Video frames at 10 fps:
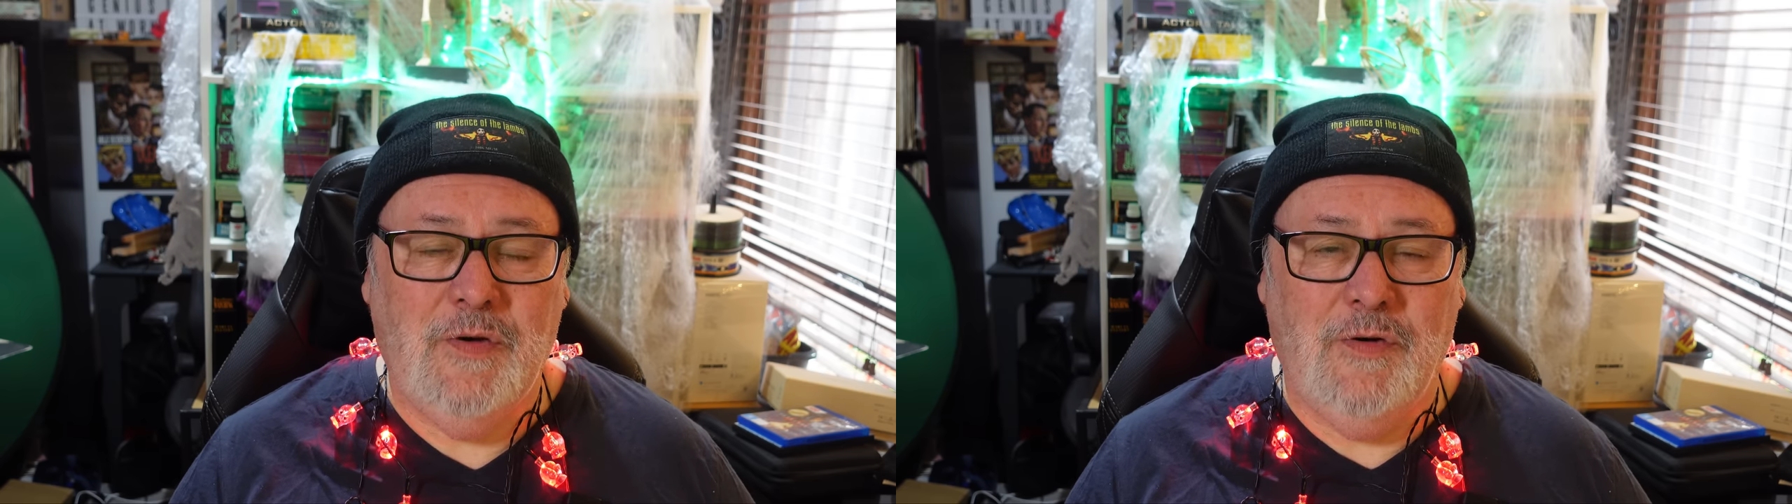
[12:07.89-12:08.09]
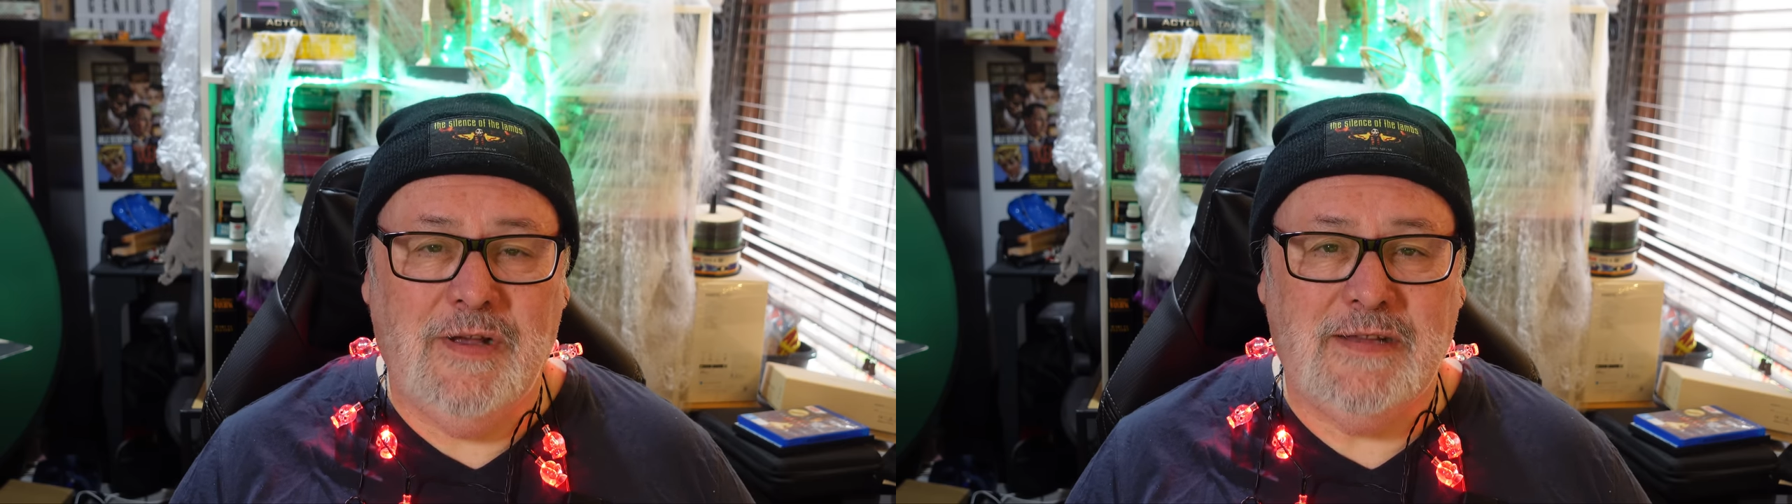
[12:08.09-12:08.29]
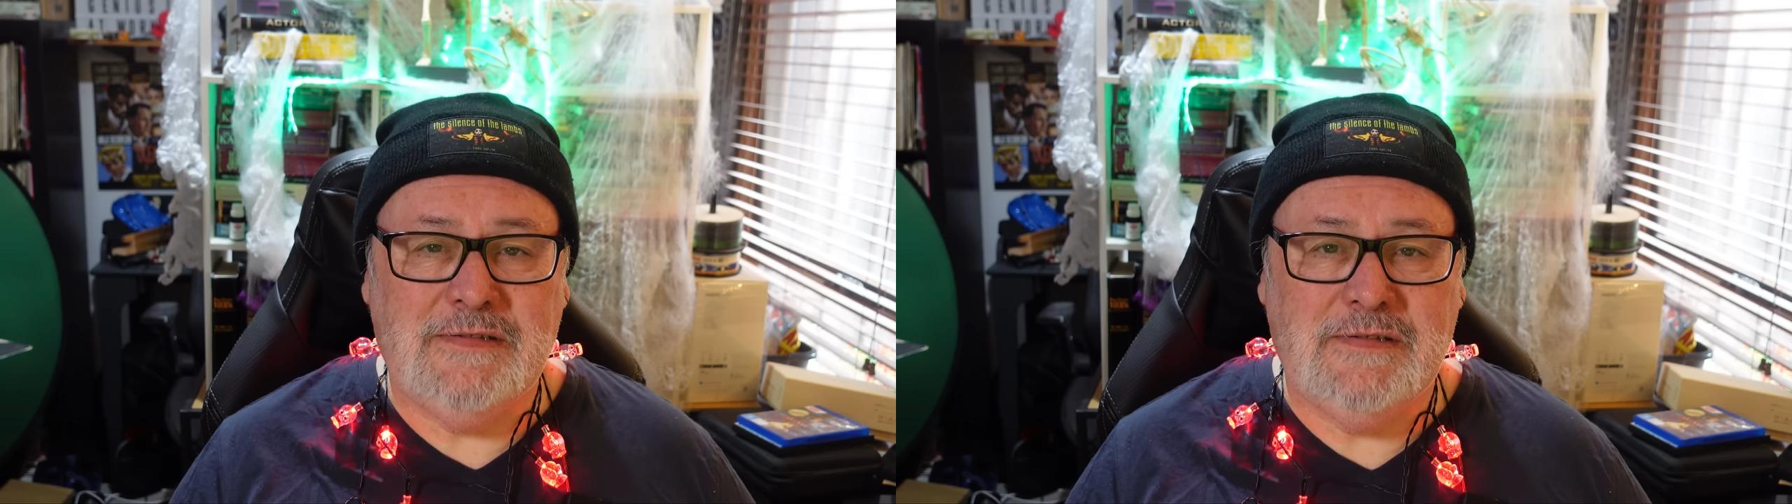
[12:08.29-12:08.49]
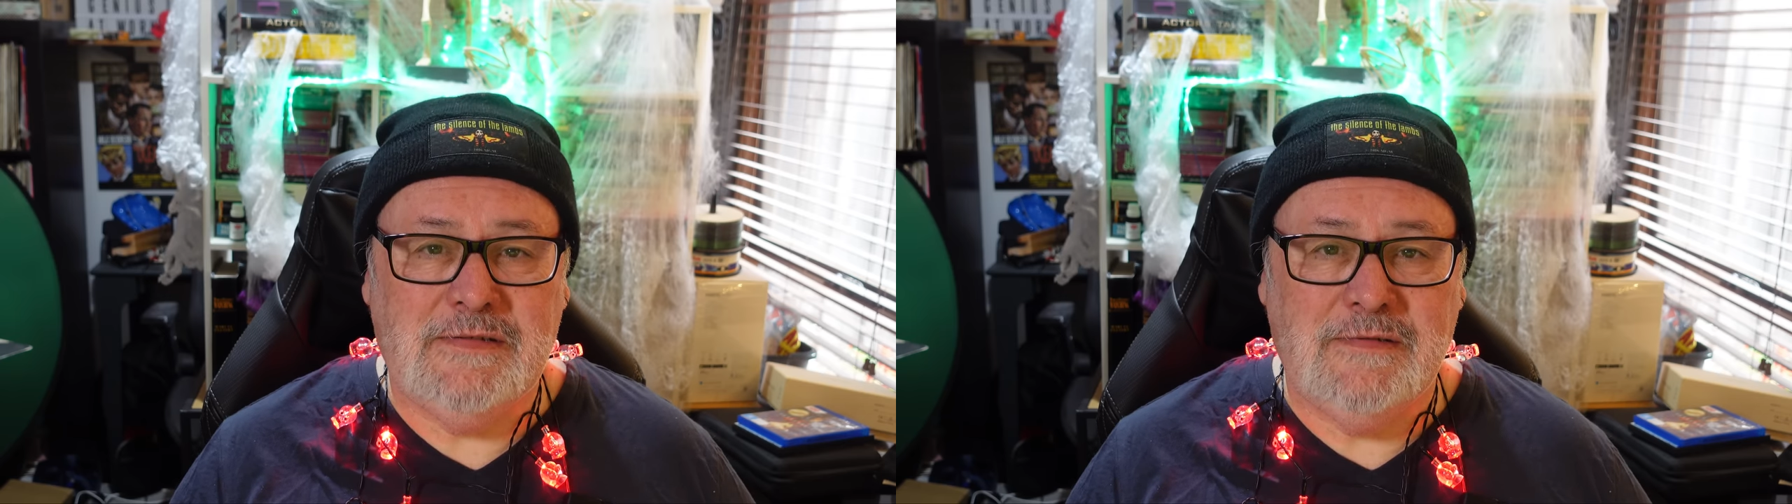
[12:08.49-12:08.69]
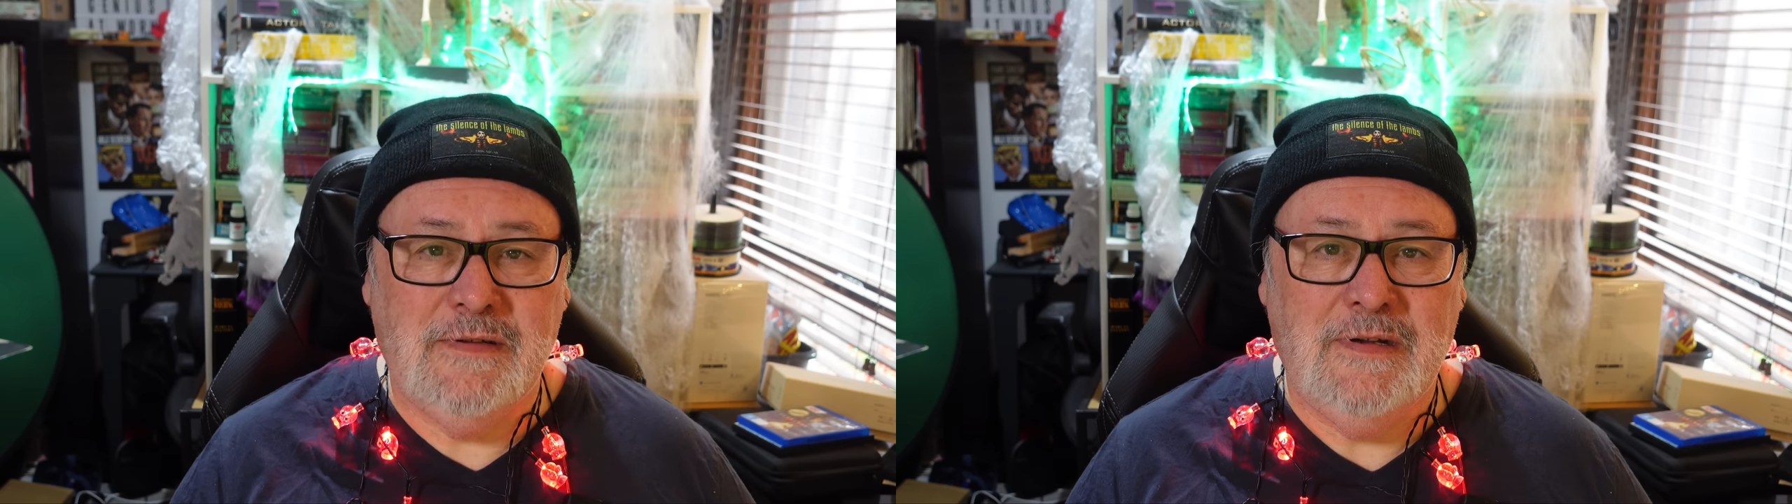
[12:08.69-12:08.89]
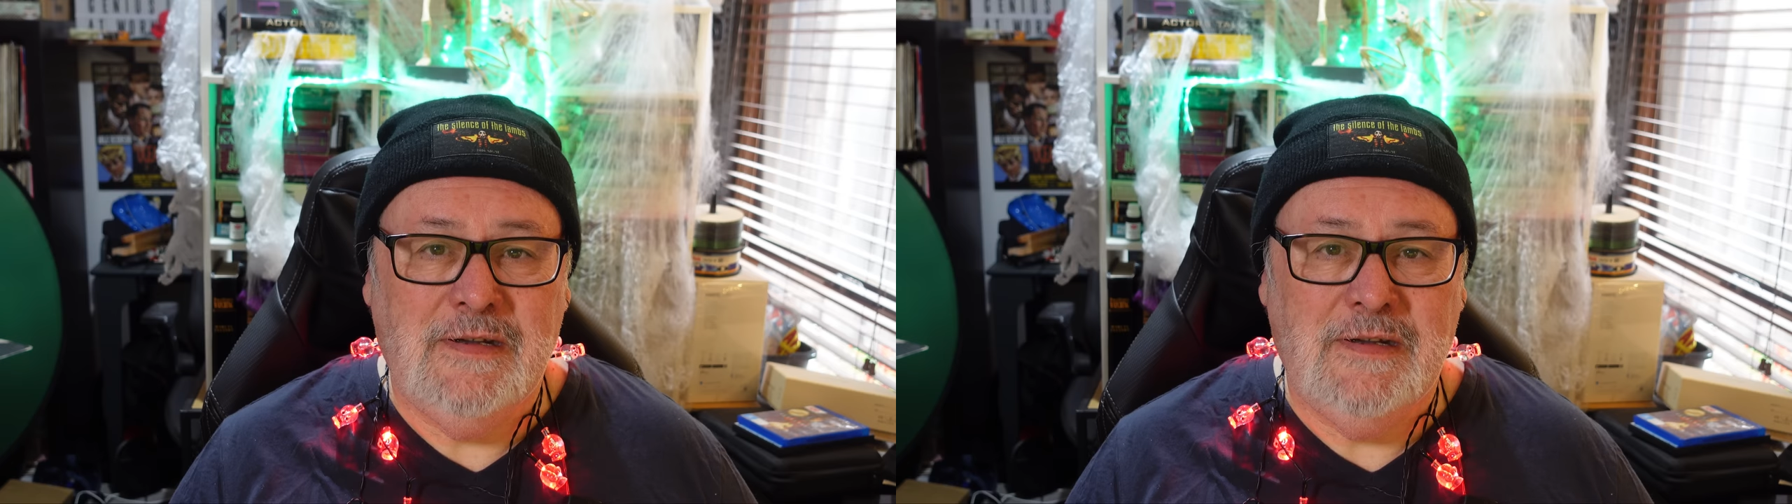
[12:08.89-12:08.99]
Hall gets